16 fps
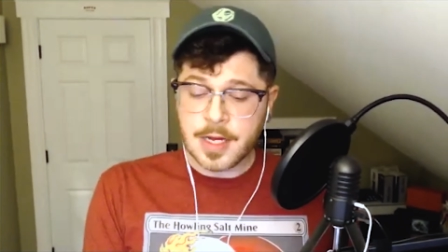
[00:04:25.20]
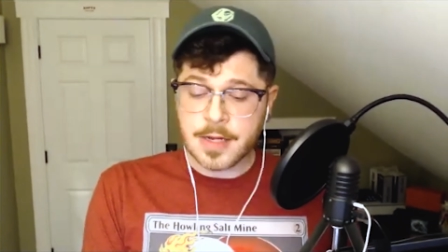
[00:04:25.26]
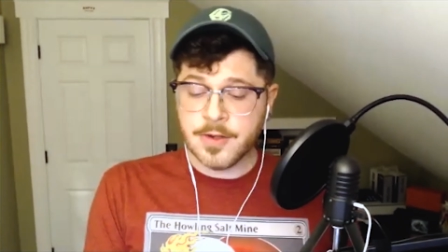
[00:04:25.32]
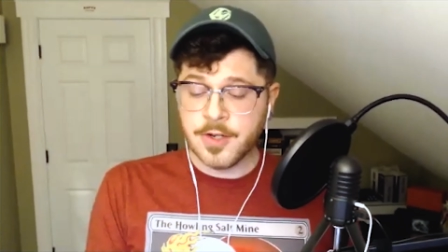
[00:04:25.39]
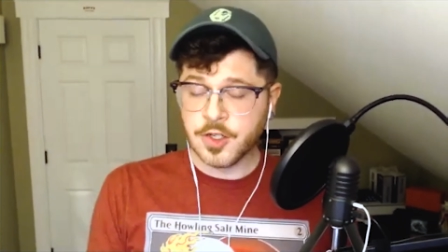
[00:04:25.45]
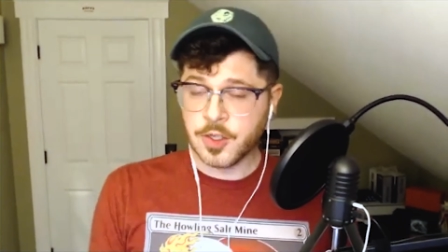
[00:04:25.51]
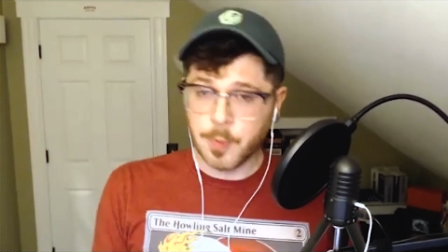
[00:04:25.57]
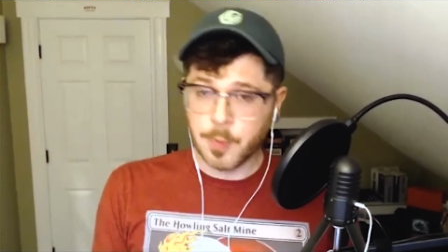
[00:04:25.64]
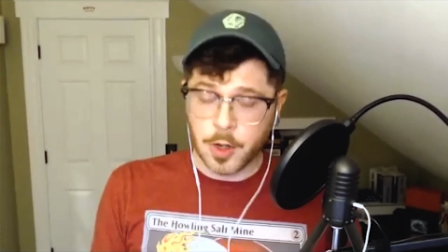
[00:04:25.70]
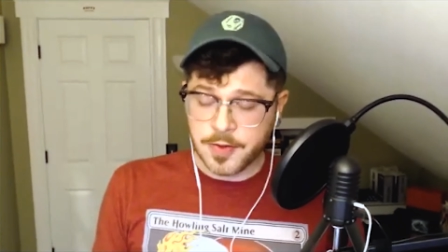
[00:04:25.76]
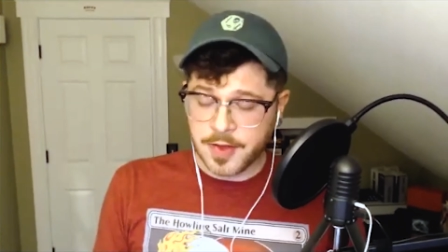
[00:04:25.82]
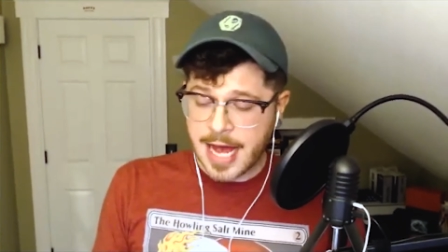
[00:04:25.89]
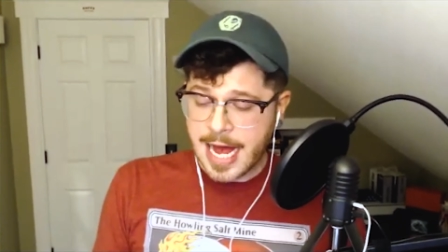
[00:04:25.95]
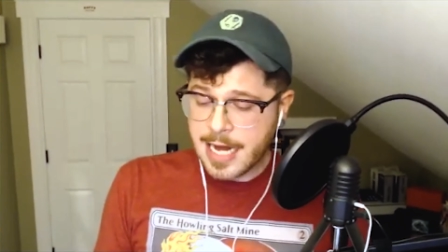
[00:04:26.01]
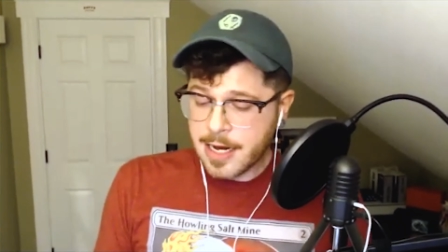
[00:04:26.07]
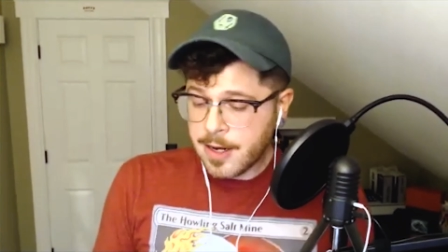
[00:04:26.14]
To support
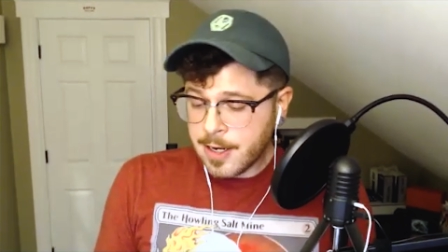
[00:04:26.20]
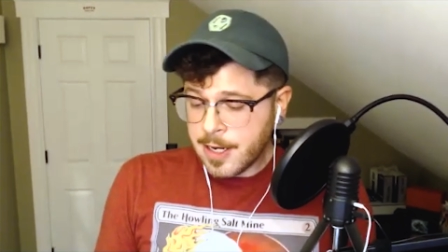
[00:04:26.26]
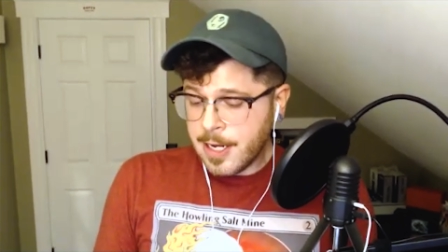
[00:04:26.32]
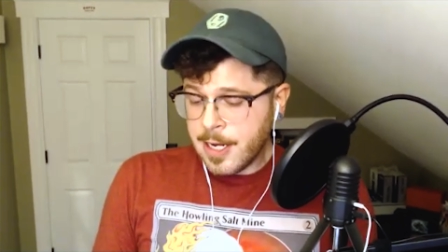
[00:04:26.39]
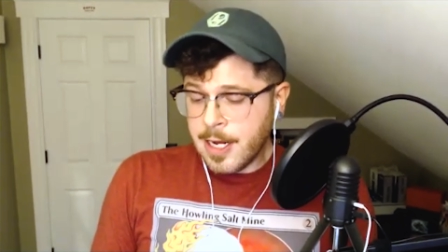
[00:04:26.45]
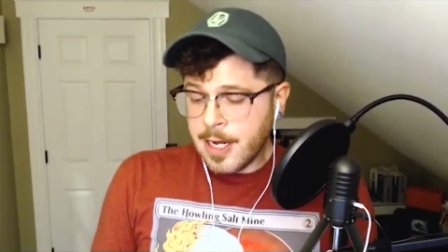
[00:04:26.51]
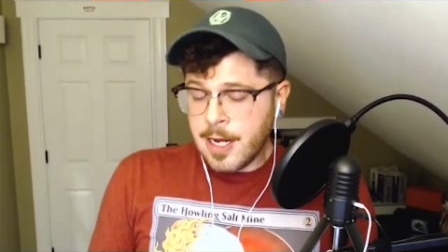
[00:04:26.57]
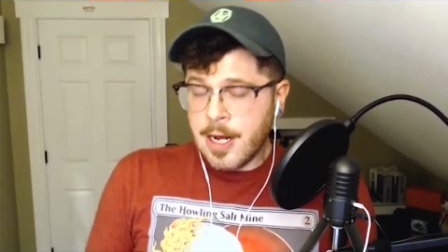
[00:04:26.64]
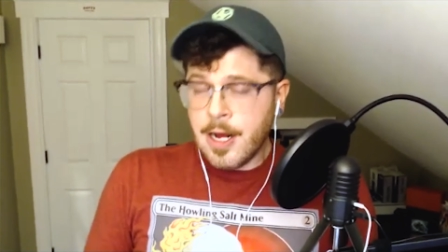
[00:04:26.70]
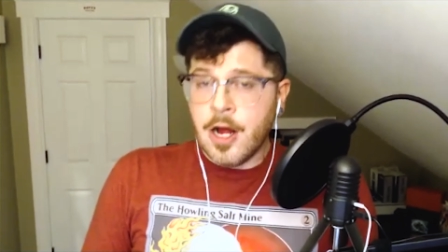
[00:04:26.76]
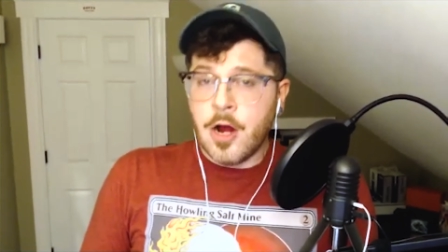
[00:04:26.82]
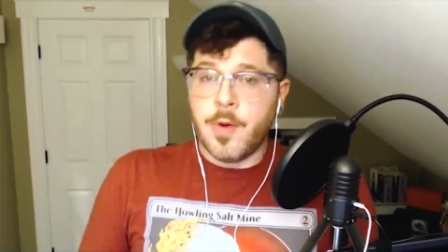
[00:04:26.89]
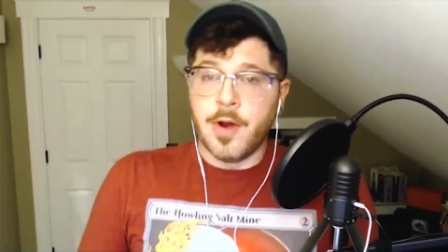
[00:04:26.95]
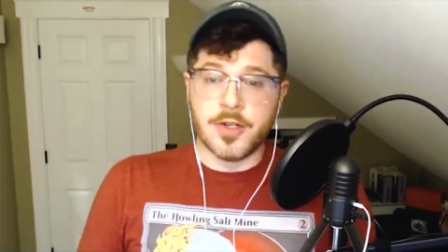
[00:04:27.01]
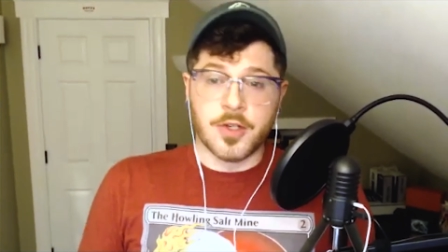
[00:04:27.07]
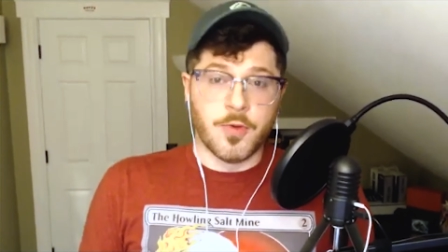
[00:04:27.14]
that,
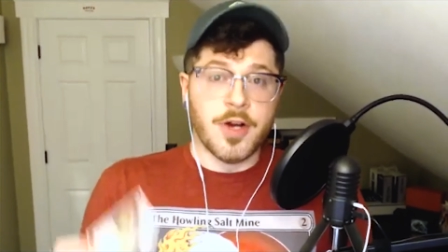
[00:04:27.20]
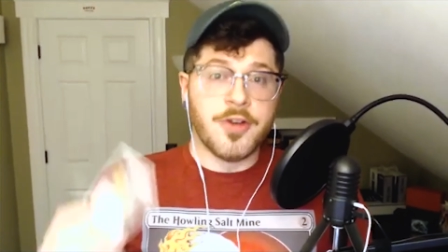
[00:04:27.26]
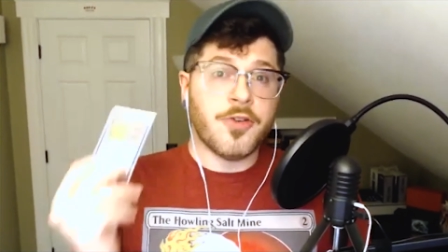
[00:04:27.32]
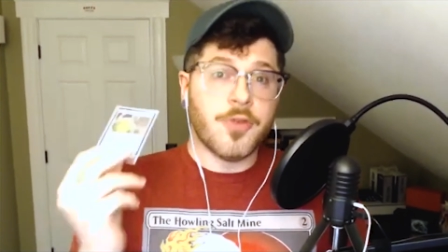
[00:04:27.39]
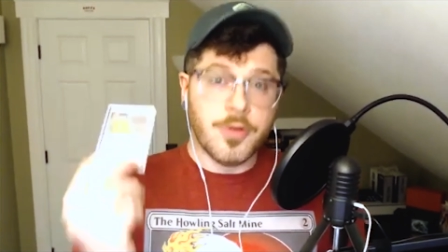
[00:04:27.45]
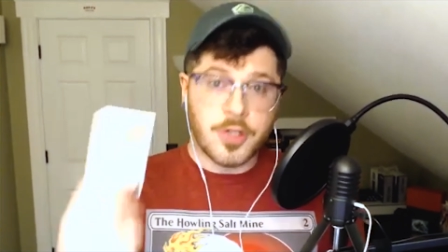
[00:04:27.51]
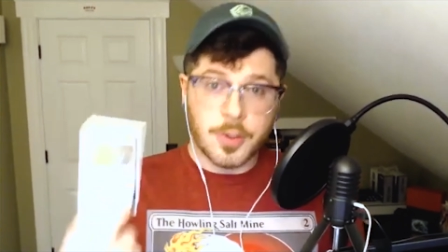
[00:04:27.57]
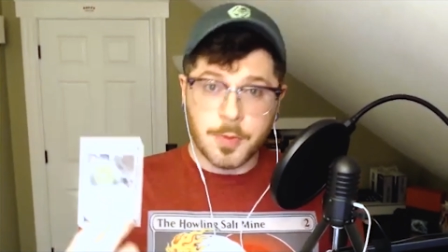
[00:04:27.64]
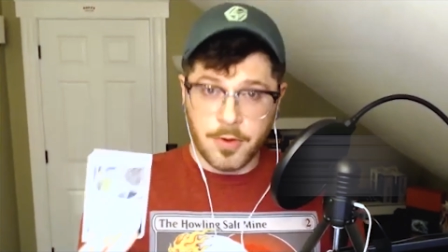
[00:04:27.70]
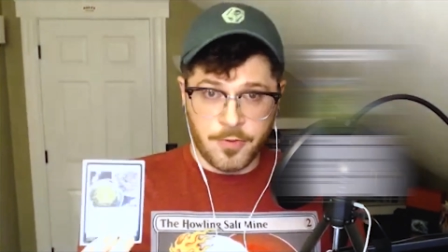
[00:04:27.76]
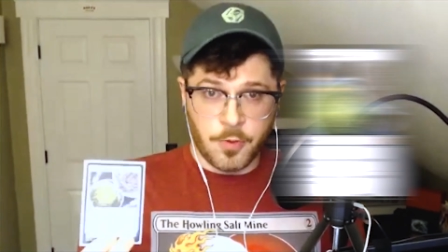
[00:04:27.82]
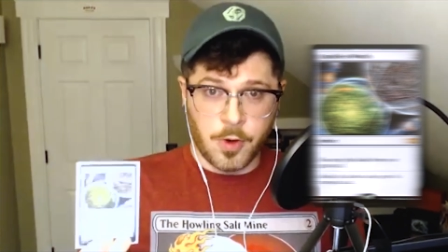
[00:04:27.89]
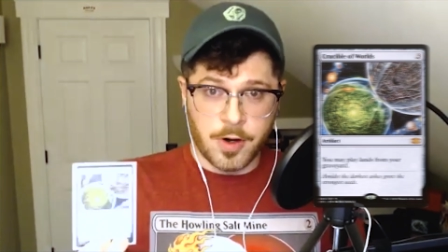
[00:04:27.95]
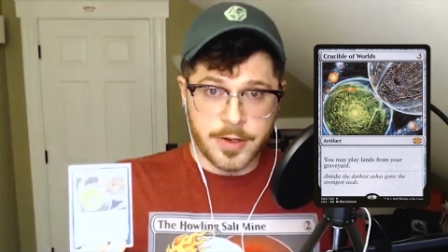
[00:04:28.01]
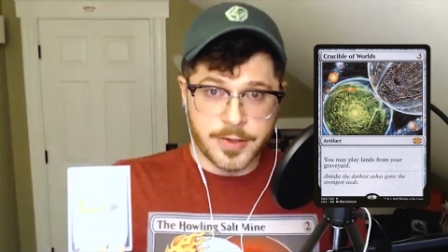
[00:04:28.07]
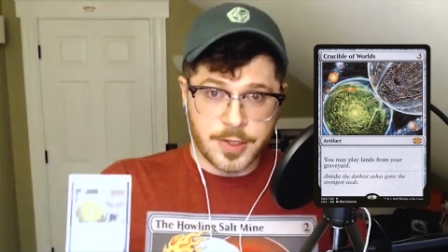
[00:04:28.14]
we also run Crucible of
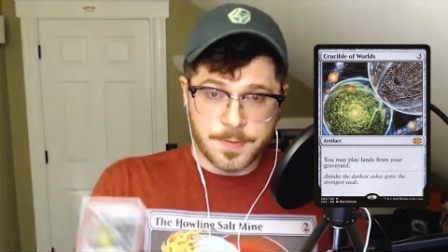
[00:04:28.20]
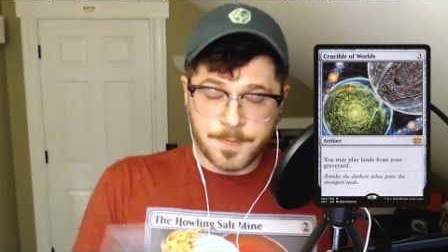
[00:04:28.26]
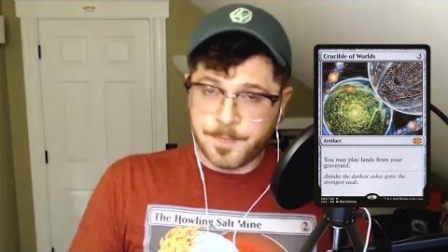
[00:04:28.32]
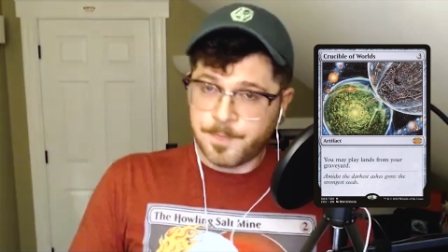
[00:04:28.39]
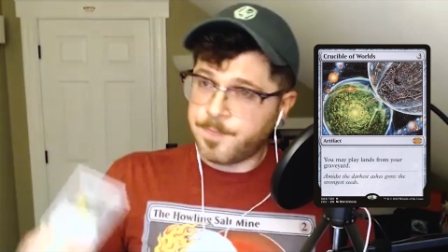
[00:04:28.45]
Worlds.